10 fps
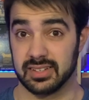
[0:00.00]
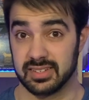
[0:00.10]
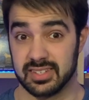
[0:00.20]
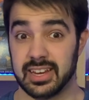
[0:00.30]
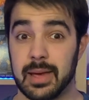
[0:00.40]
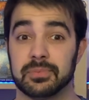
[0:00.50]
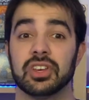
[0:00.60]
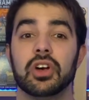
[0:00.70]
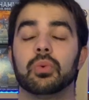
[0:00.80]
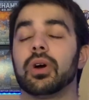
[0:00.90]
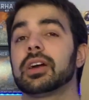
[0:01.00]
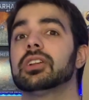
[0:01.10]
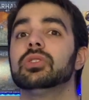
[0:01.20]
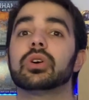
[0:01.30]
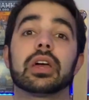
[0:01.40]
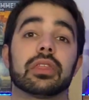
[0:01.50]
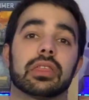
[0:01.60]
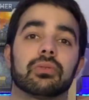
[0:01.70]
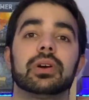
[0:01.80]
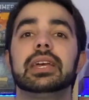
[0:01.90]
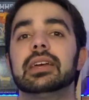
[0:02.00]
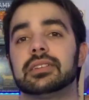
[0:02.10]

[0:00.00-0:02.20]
Steps, where I'm going to look at 3